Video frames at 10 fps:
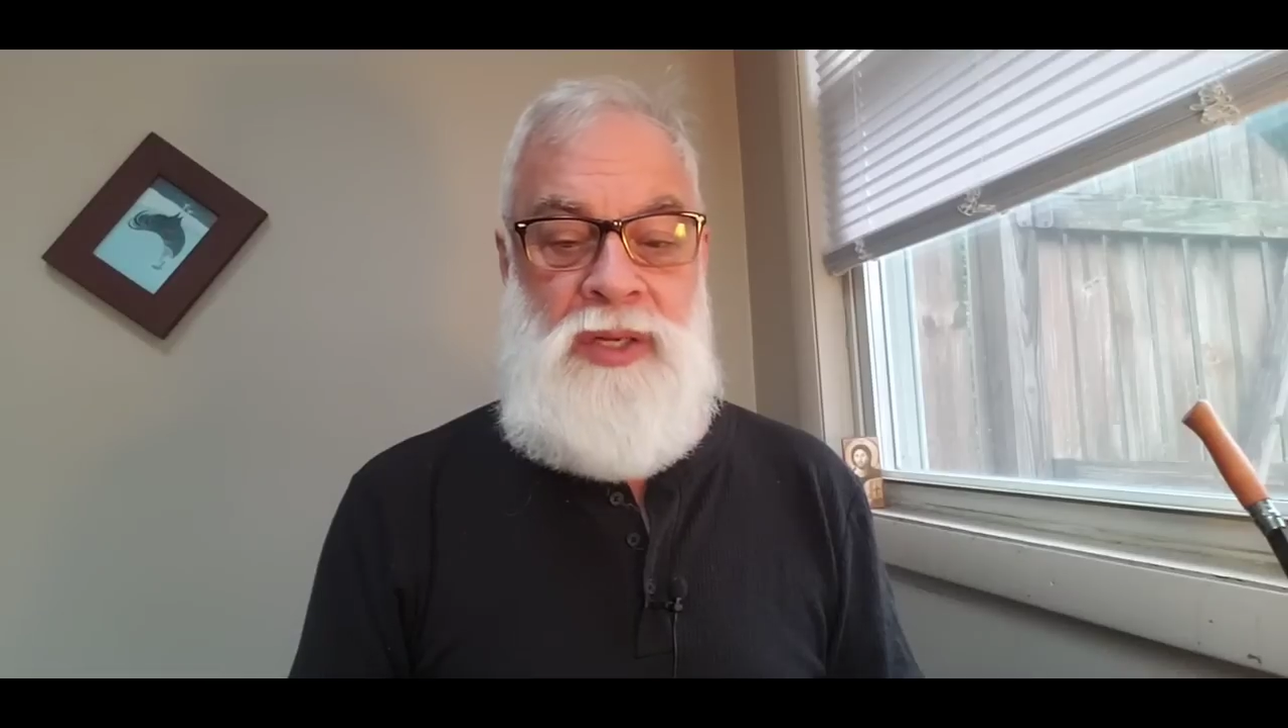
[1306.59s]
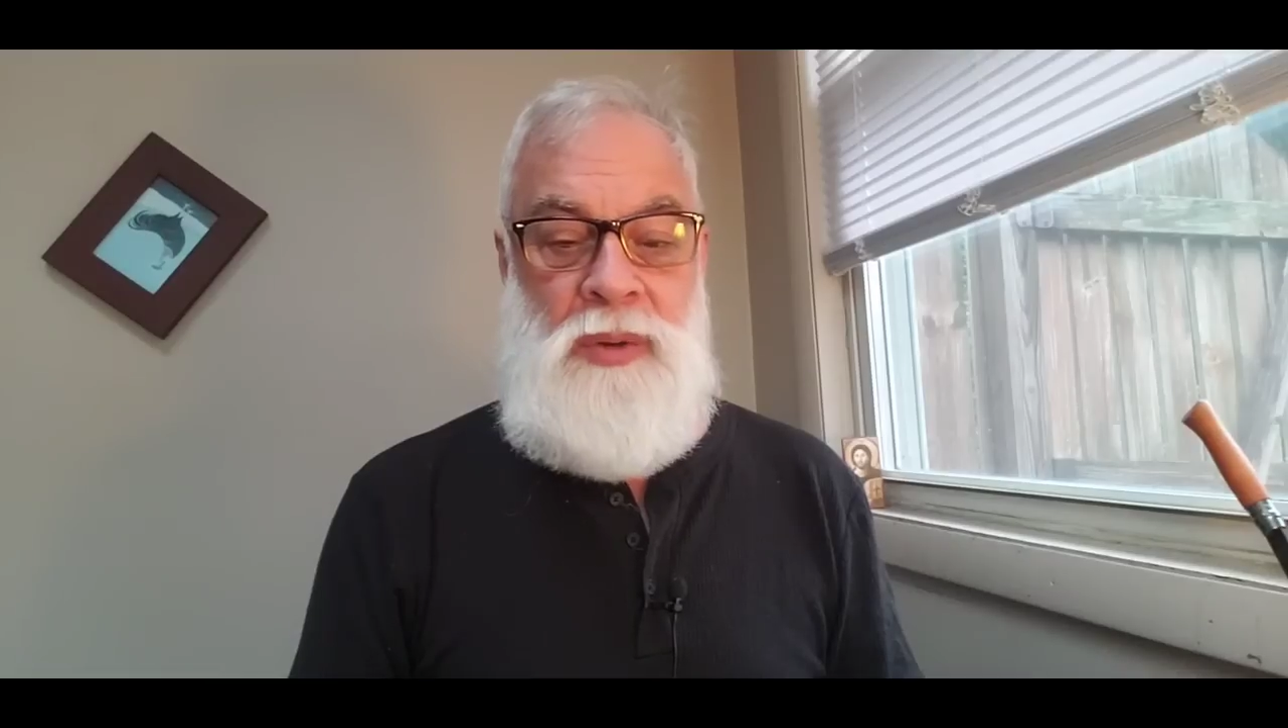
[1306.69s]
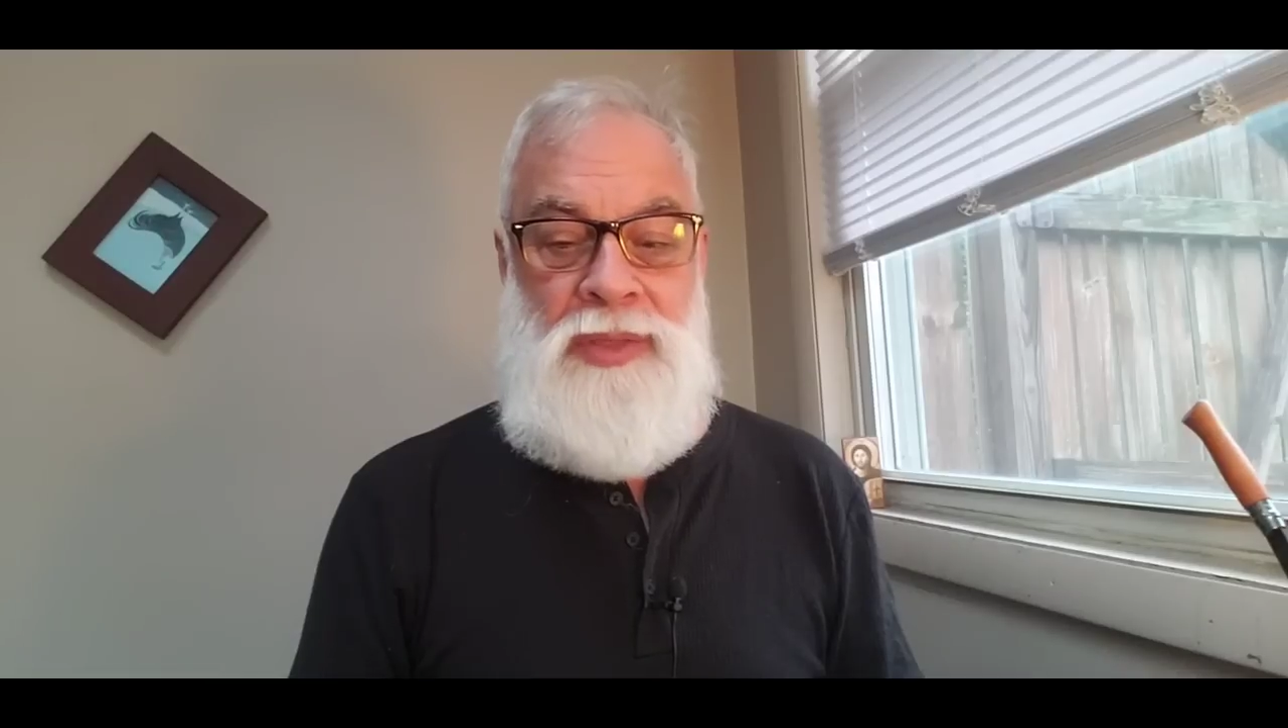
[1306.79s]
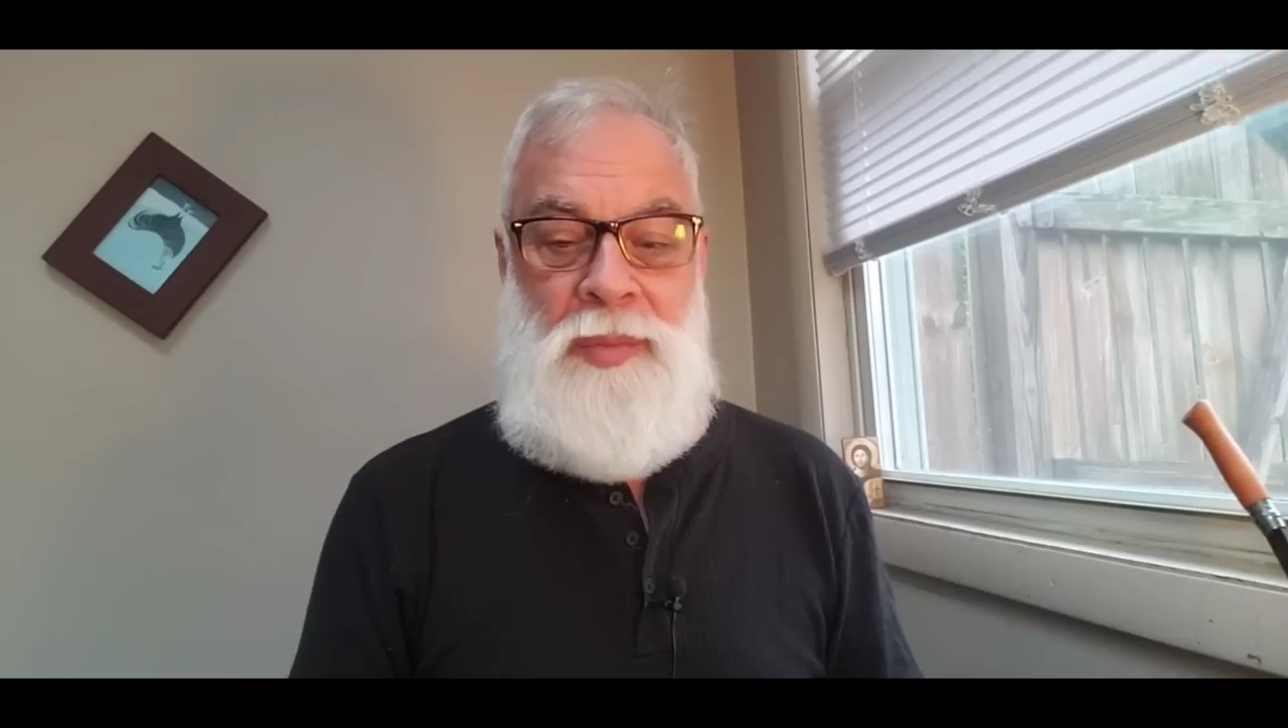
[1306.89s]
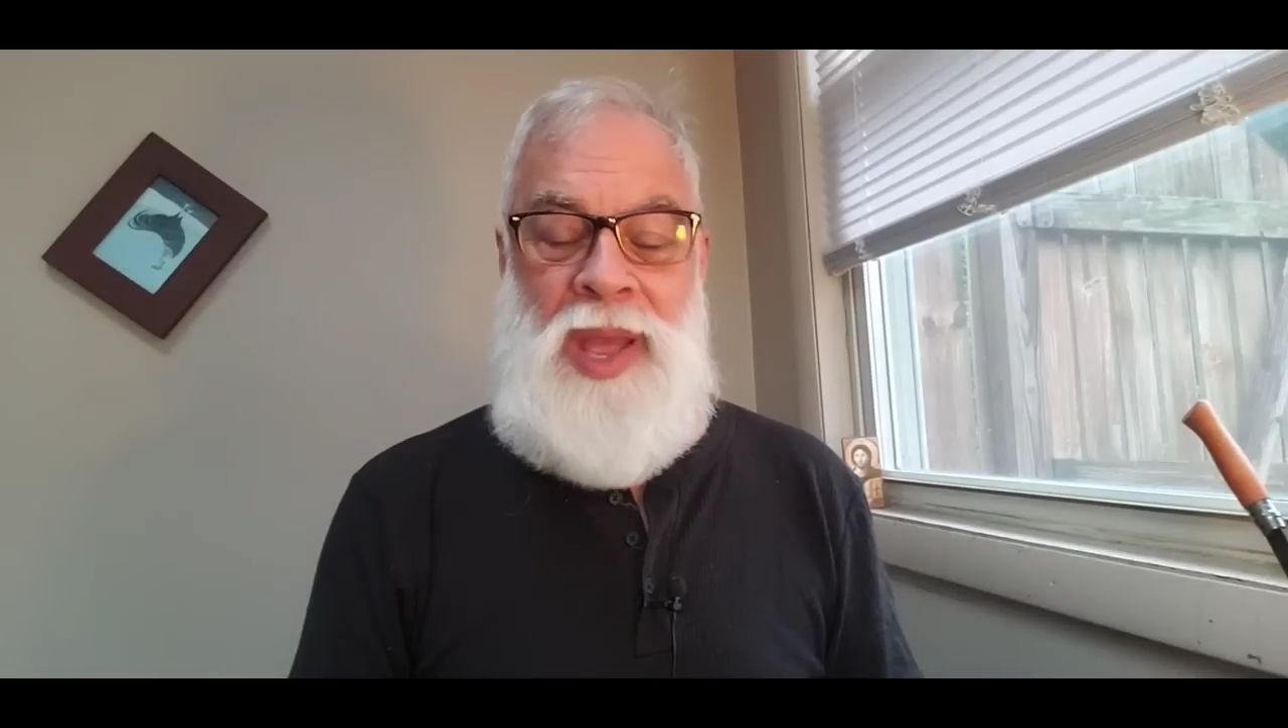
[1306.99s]

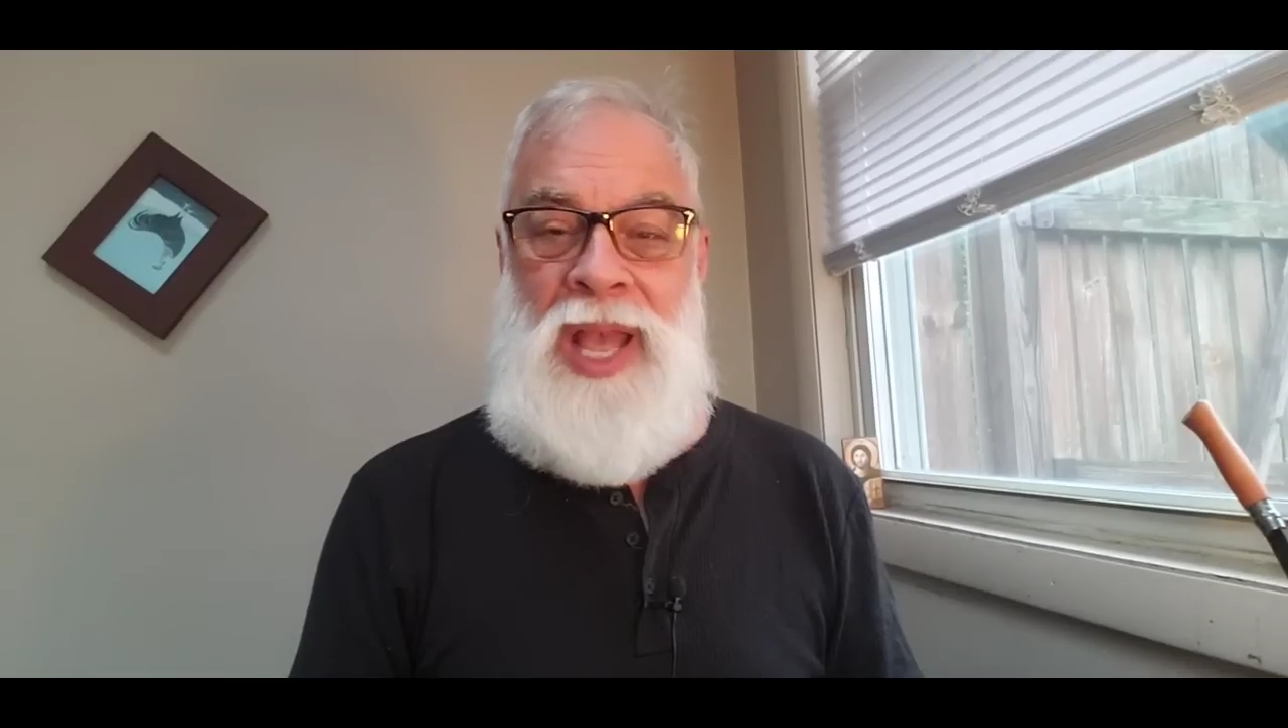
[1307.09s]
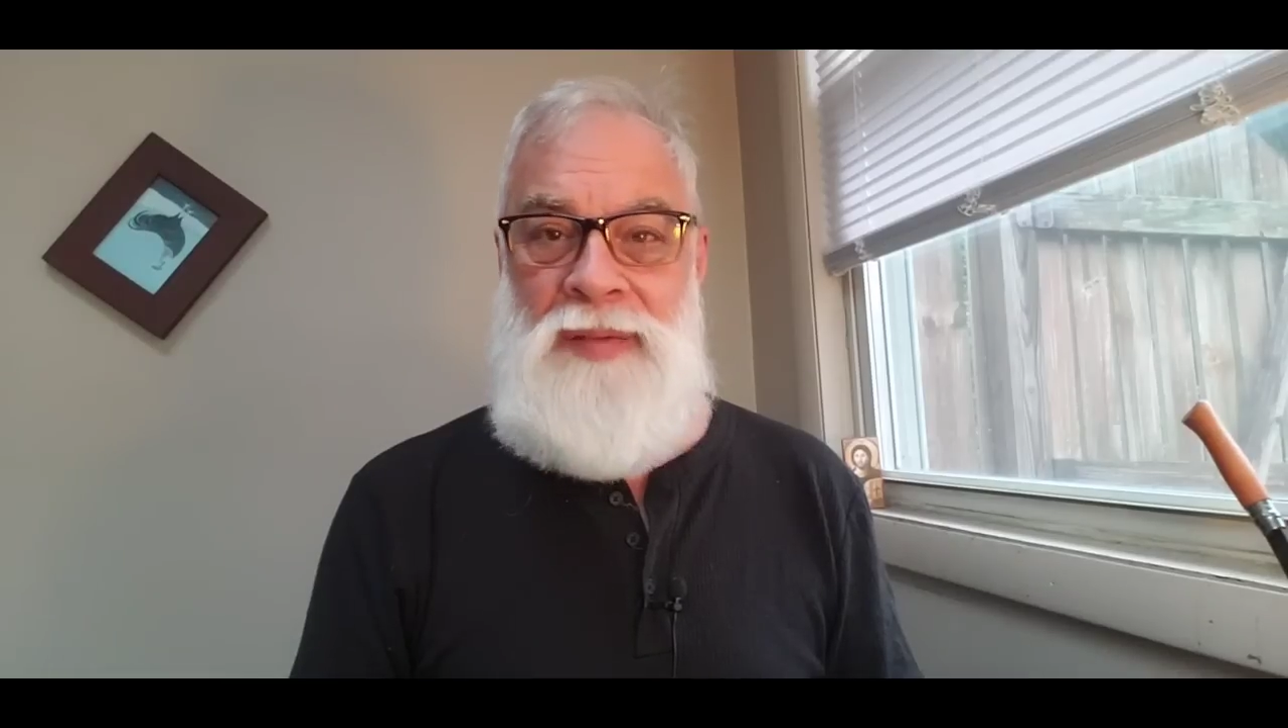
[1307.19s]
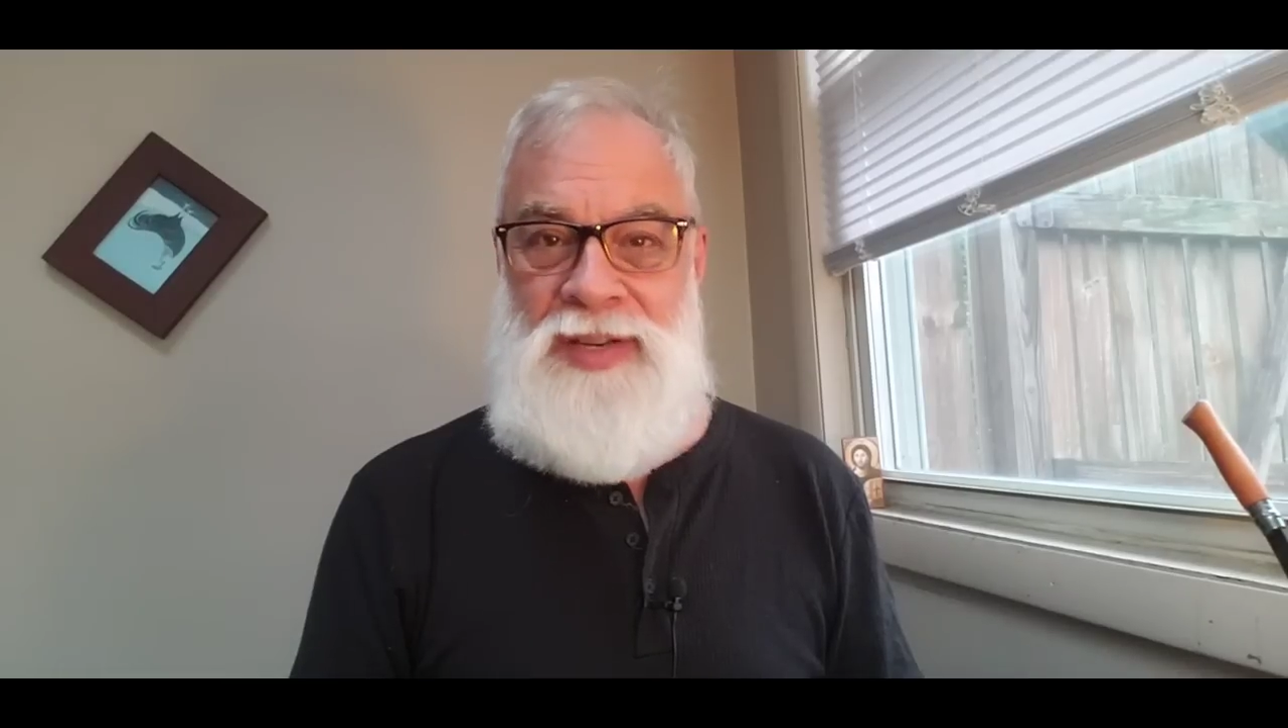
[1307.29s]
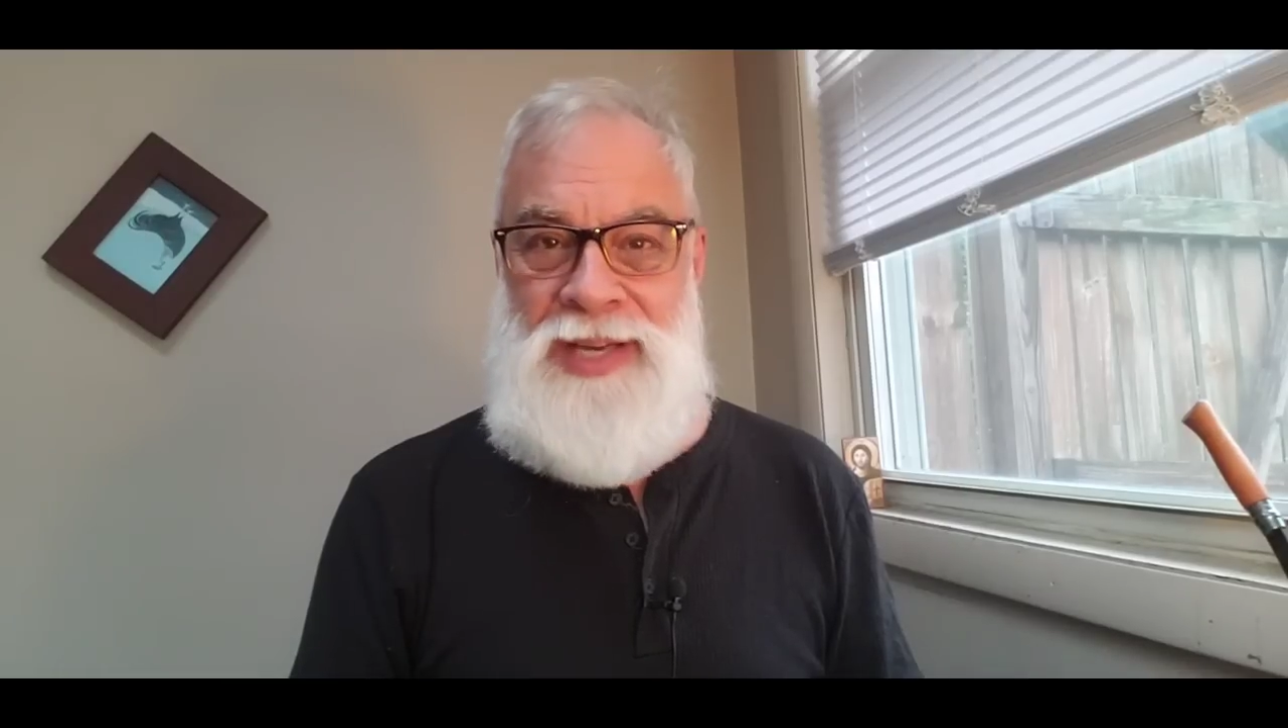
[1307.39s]
do on the back of